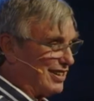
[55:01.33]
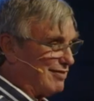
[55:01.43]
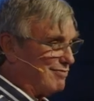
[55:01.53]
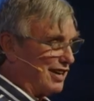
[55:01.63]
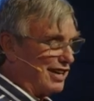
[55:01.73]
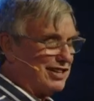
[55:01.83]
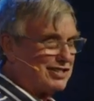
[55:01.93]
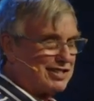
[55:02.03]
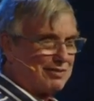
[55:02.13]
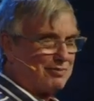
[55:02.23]

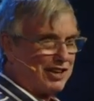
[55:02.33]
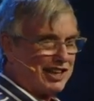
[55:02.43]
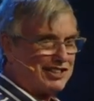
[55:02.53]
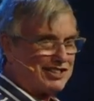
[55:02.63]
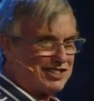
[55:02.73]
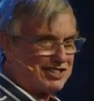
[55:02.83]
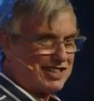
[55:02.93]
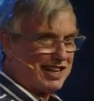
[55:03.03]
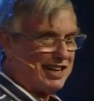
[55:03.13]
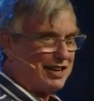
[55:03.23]
amazing place to
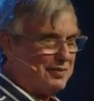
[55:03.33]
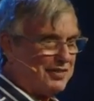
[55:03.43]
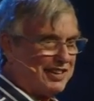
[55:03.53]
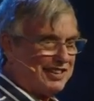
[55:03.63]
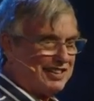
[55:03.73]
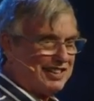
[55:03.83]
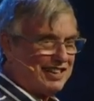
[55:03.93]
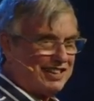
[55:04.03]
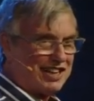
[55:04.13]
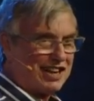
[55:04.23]
stand up
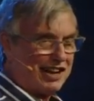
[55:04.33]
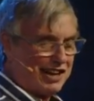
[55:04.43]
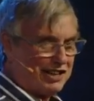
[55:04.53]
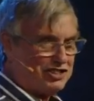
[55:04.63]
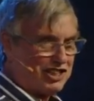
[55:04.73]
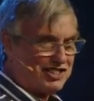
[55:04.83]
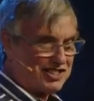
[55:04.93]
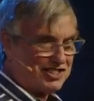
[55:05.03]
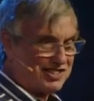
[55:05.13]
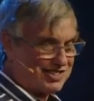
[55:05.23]
and declare
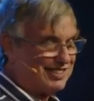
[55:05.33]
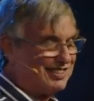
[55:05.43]
Jesus.